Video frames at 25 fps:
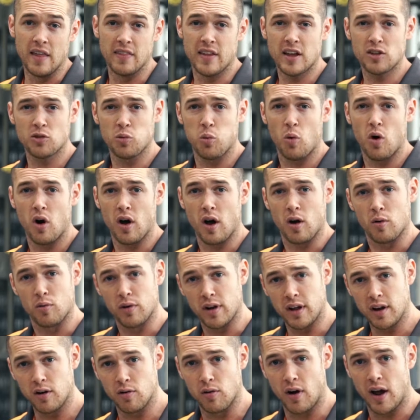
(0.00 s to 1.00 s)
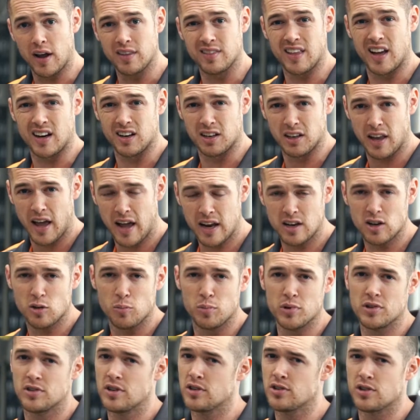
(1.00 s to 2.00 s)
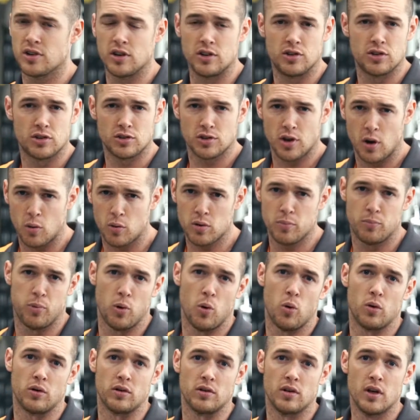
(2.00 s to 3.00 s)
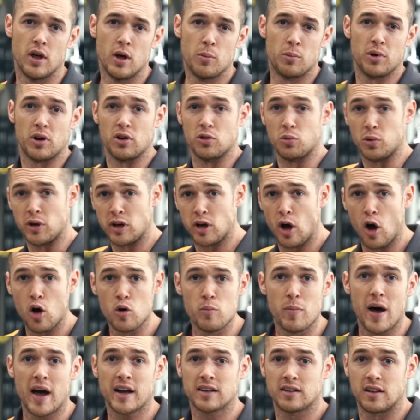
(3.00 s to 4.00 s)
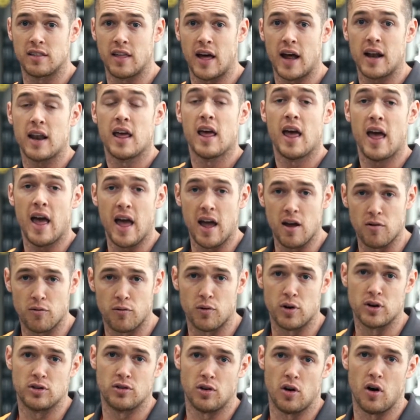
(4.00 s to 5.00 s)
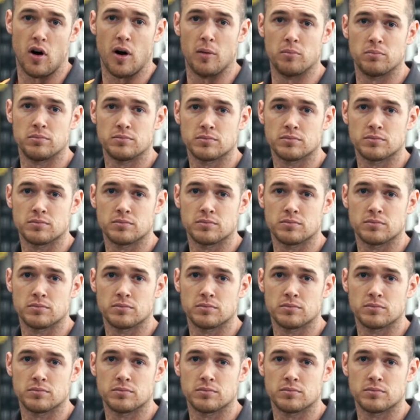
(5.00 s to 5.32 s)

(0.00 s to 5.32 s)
that's why I reiterate that landing position is so important because we go back to that every time.